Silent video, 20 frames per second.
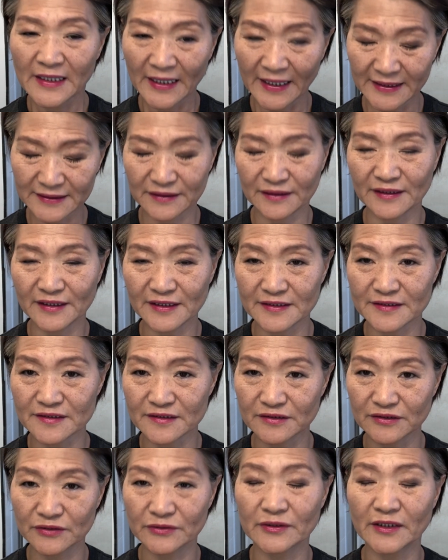At
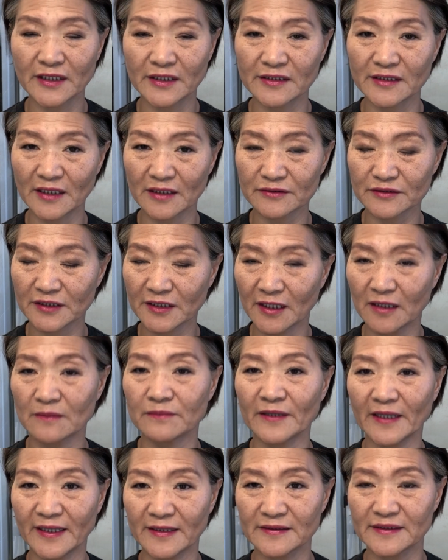least you cannot
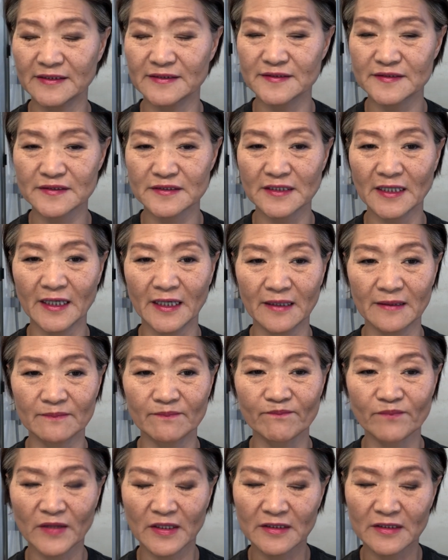help at this time.